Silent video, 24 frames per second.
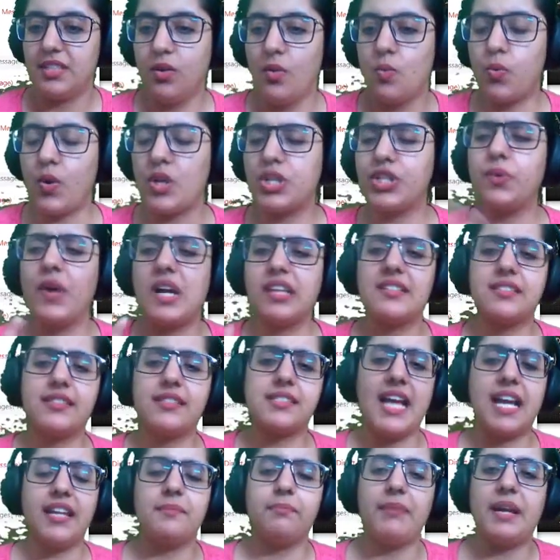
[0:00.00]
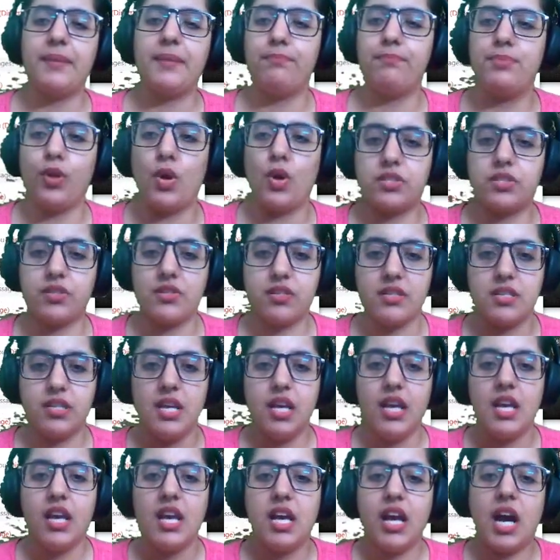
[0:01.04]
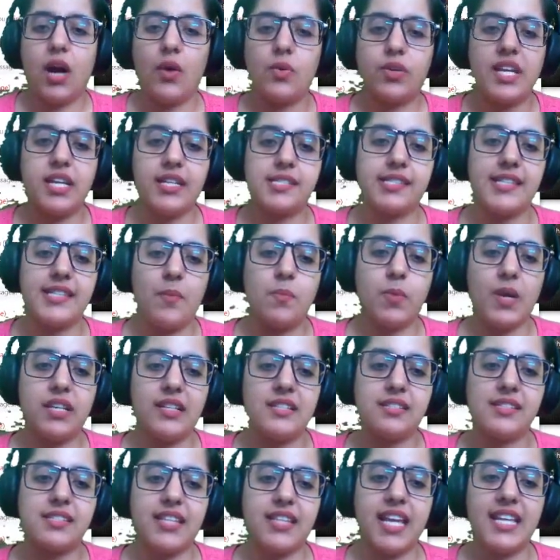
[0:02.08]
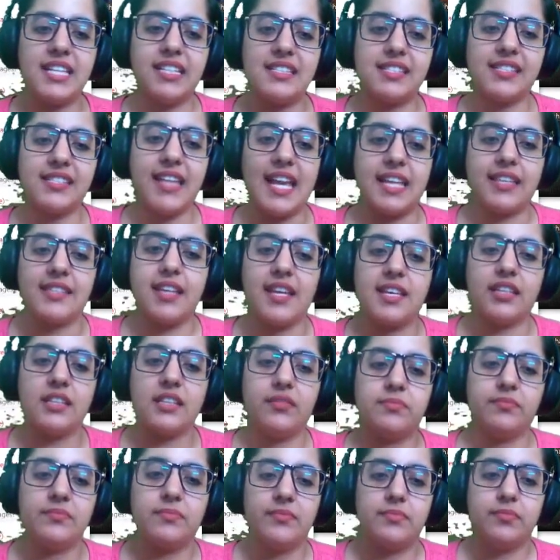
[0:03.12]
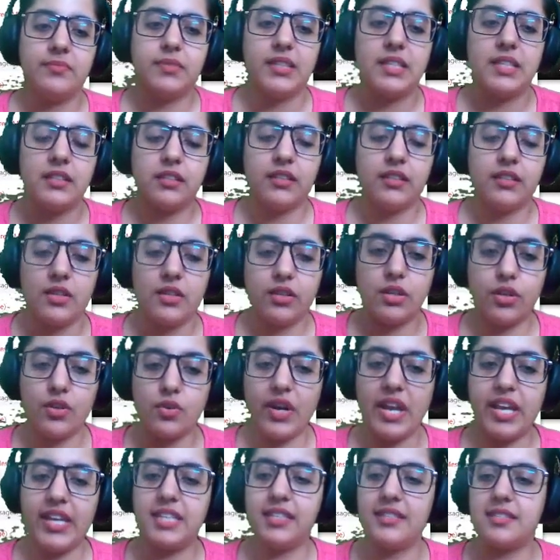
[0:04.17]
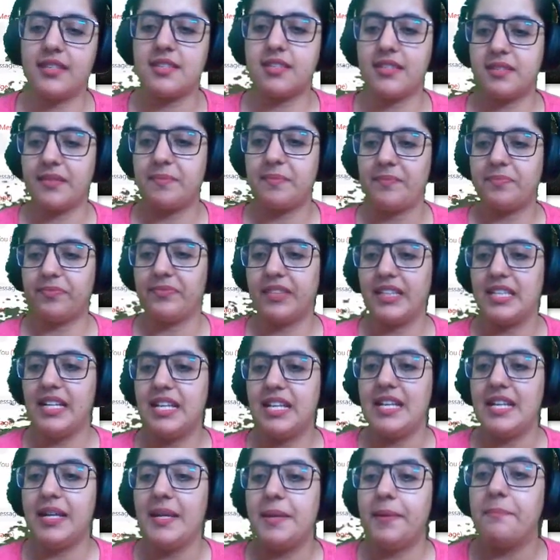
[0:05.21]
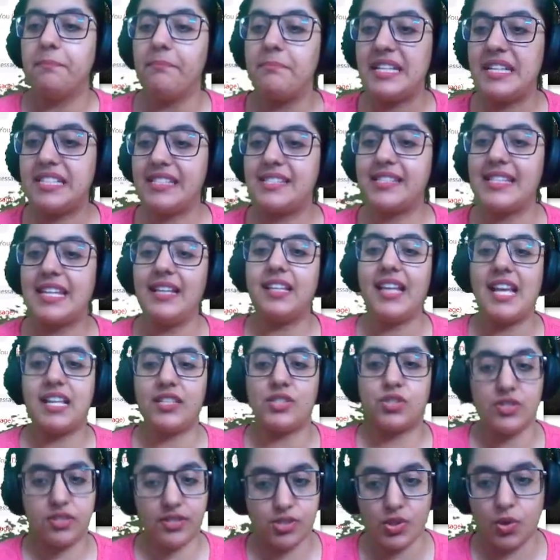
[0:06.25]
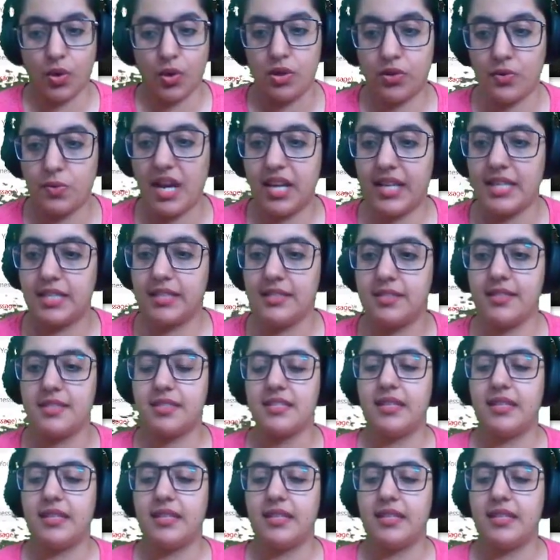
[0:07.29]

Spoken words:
What do you understand by plot? Okay, someone is saying setting. Great. Myths and legends. All right.